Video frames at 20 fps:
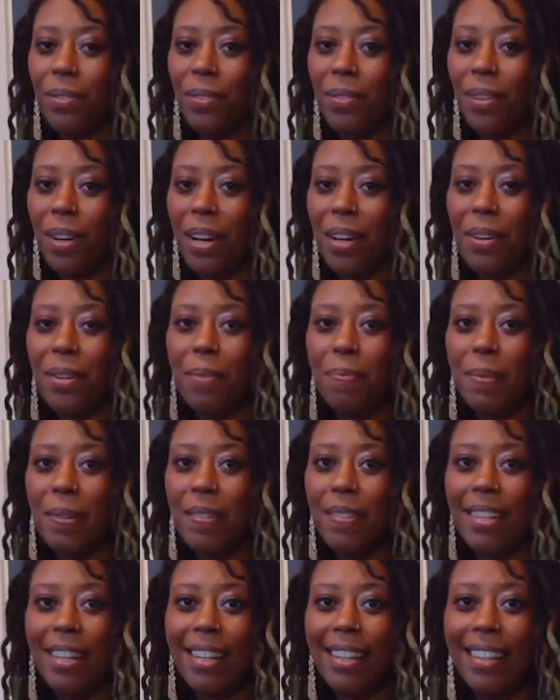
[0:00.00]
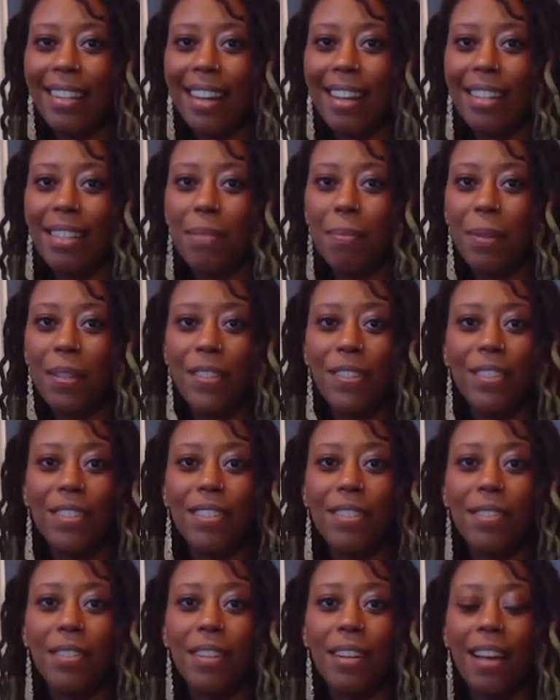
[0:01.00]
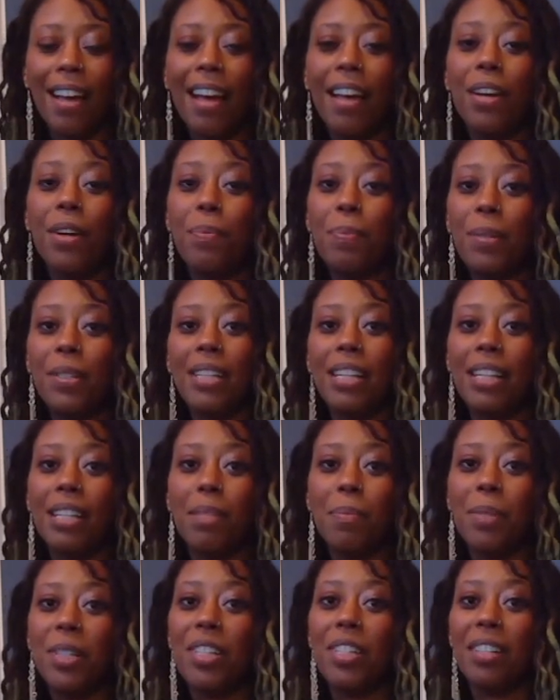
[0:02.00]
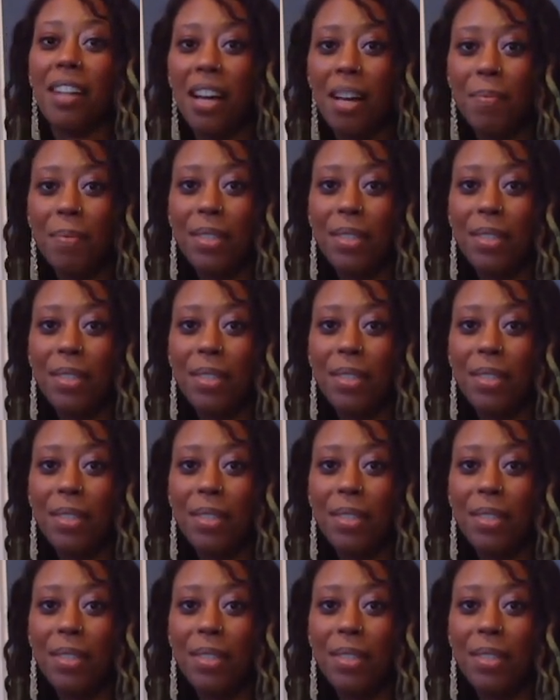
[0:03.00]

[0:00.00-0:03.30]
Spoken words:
I hope you take as much time